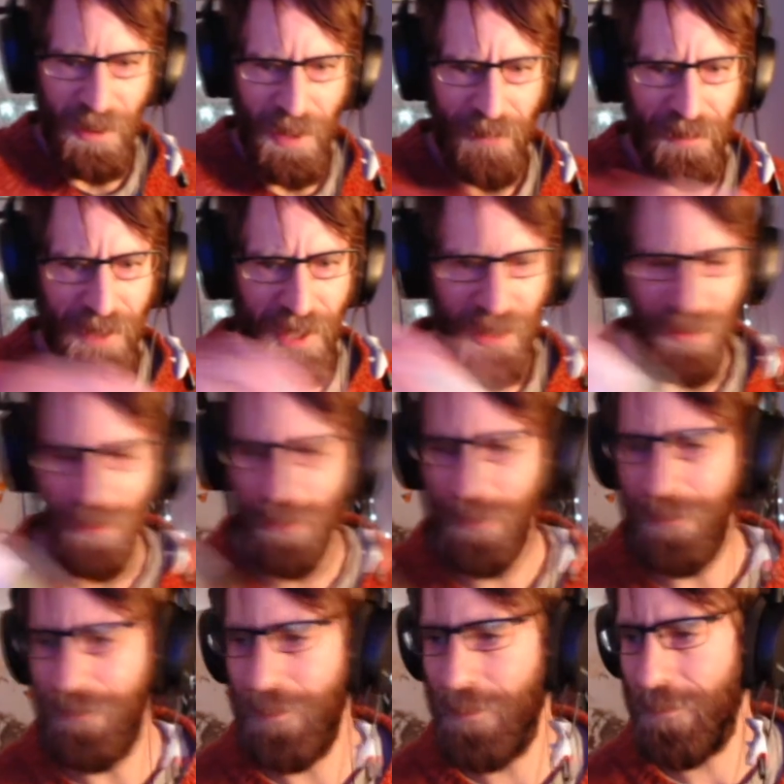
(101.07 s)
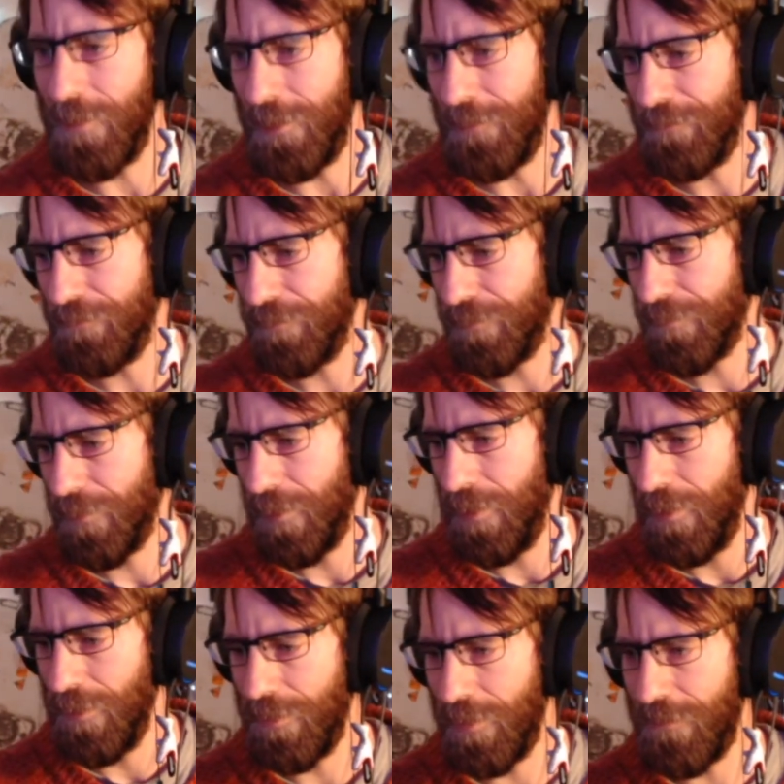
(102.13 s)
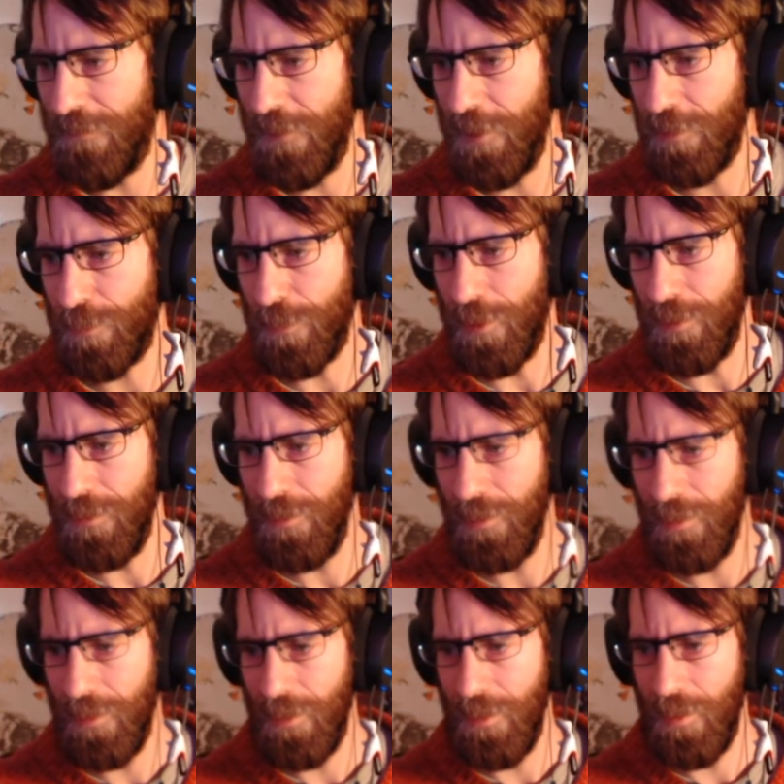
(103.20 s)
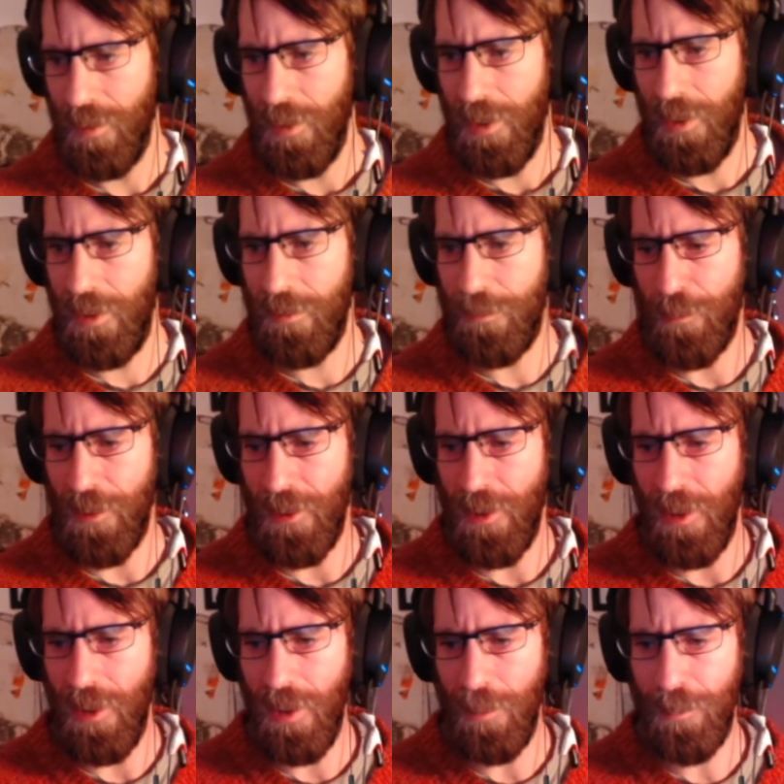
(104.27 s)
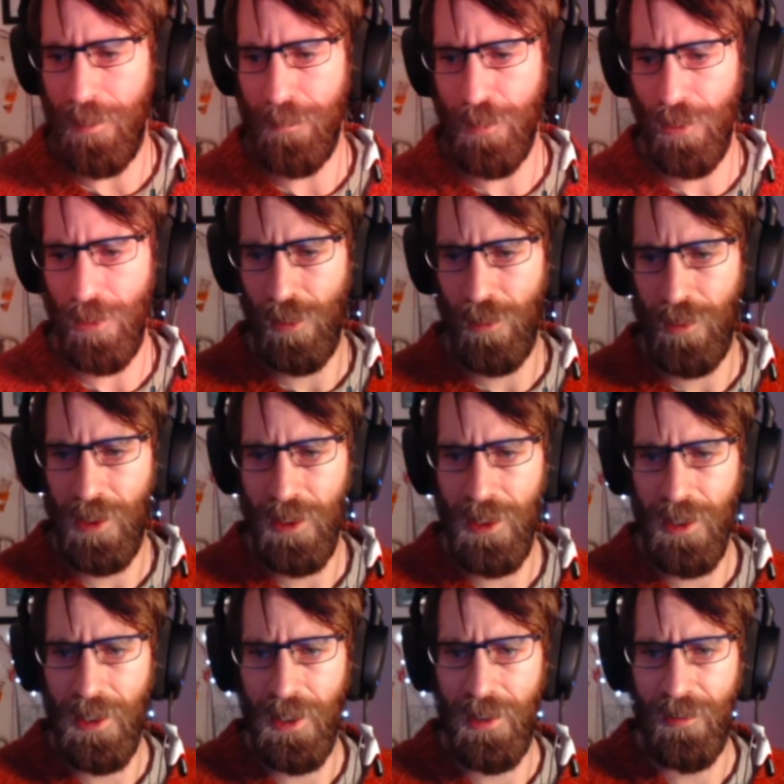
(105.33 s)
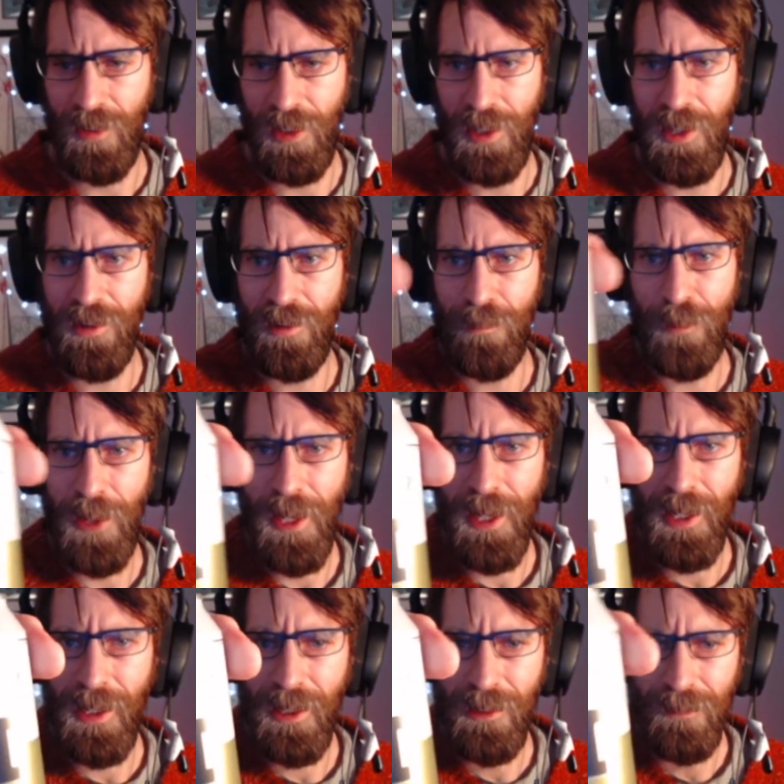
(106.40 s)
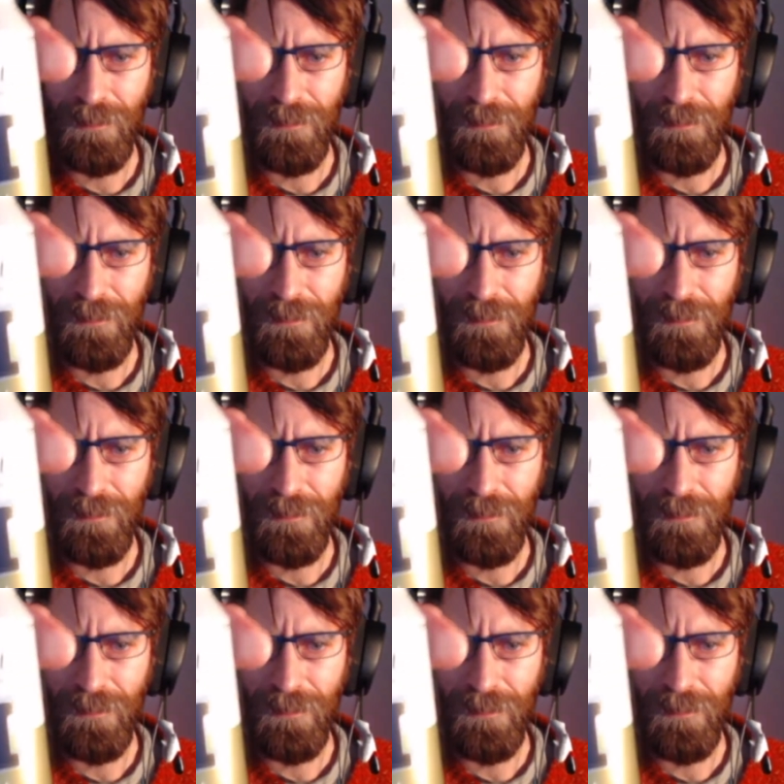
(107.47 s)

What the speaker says: to cancel. Right. So the first one is by Harbour Brewery. It's an Indian Pale Ale.